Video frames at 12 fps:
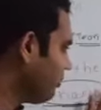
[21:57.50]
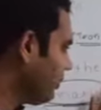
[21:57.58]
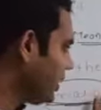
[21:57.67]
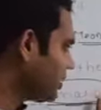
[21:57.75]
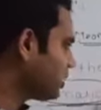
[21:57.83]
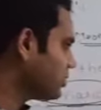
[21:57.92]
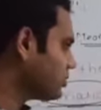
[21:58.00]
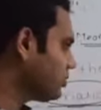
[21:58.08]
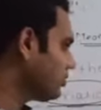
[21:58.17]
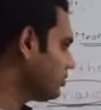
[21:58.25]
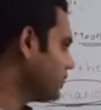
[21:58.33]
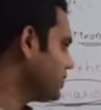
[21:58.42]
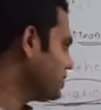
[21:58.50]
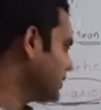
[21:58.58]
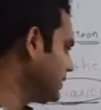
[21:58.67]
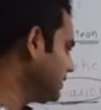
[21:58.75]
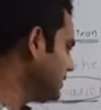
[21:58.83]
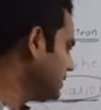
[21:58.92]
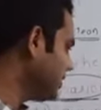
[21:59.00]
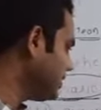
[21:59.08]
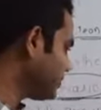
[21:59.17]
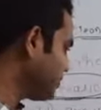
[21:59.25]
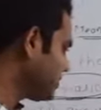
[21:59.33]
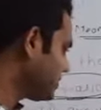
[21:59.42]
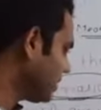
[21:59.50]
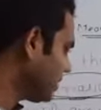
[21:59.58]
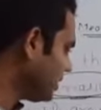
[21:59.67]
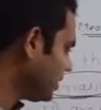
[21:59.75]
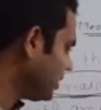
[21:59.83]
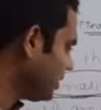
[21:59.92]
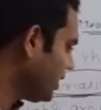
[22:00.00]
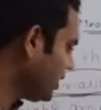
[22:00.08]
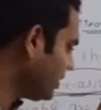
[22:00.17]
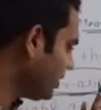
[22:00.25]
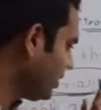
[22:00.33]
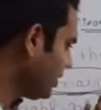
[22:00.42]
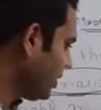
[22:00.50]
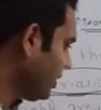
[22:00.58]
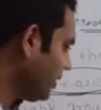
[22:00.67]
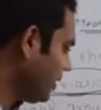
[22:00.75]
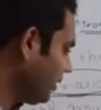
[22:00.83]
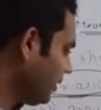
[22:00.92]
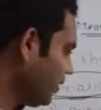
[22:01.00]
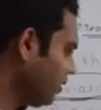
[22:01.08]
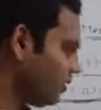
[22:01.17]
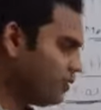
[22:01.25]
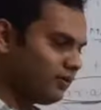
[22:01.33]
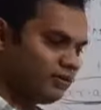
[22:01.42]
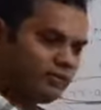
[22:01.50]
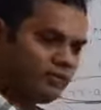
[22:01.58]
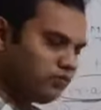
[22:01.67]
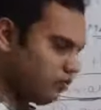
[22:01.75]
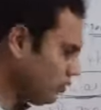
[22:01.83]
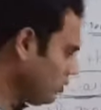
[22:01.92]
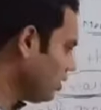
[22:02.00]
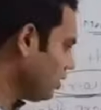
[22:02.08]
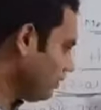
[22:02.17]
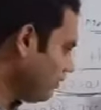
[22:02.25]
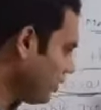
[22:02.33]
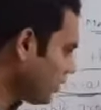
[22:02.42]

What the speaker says: methods of measuring the dispersion. In that we are